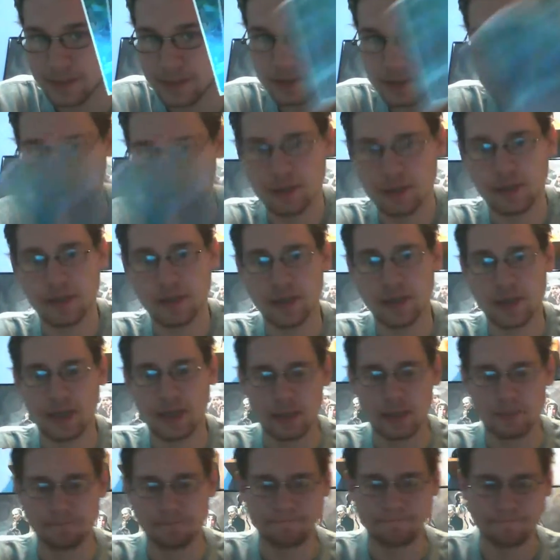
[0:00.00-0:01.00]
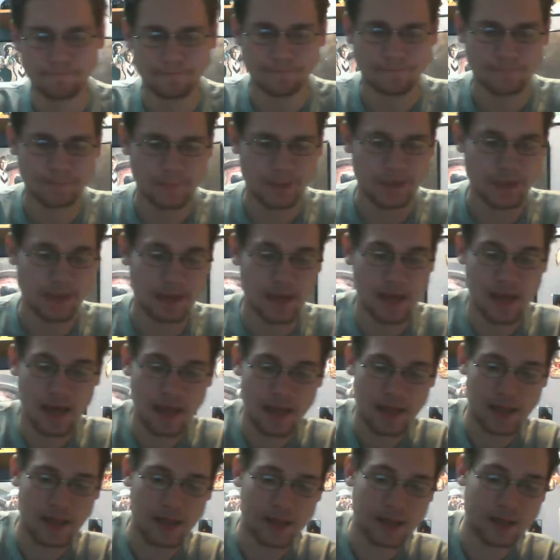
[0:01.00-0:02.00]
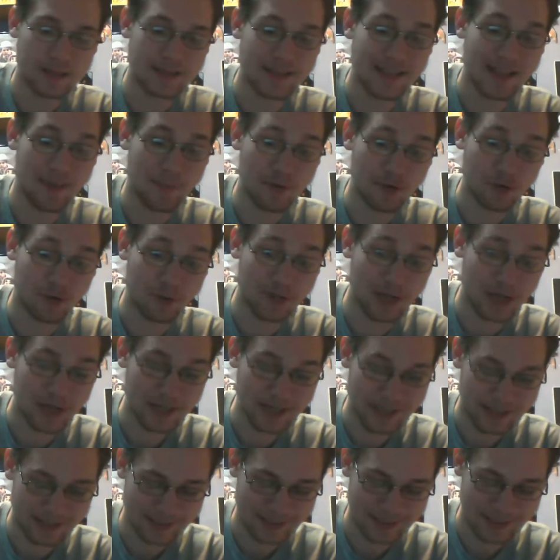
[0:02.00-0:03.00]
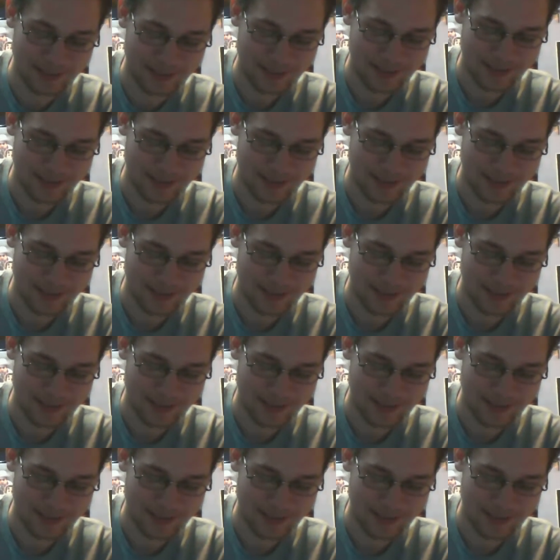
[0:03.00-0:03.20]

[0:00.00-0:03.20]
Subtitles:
Yeah, his name is redundant.